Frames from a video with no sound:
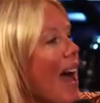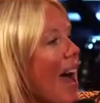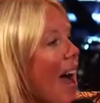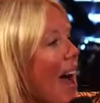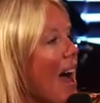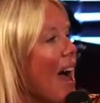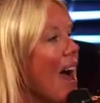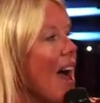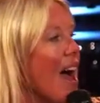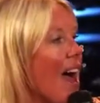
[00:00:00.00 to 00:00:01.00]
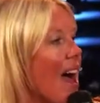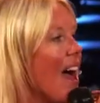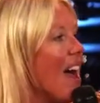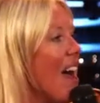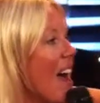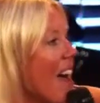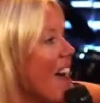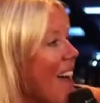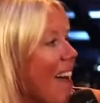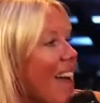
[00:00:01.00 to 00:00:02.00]

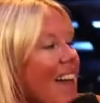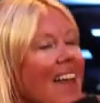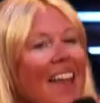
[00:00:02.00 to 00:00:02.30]
No one is speaking in this clip.